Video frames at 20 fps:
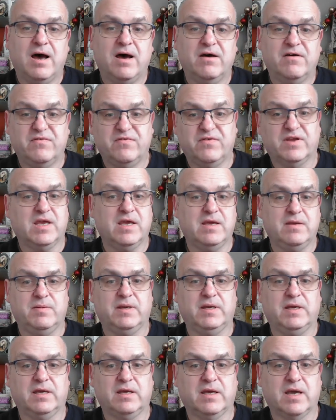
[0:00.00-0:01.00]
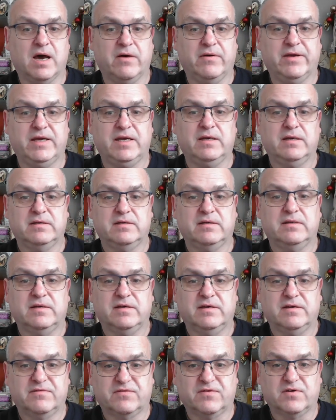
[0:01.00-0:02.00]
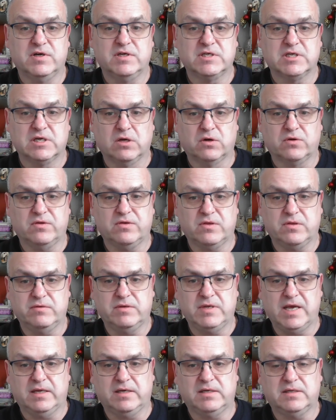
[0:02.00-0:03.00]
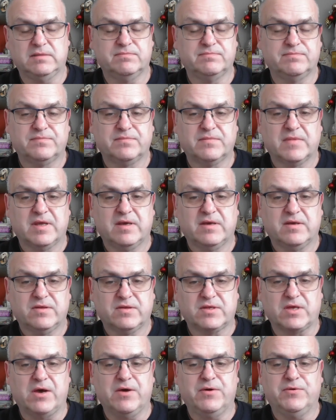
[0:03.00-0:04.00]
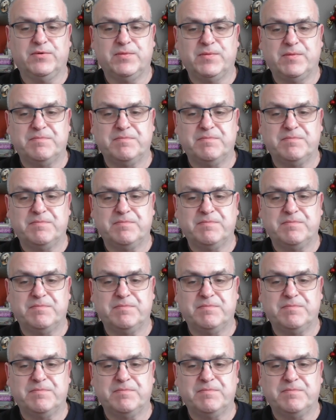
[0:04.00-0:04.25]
for keeping it going for as long as you did. So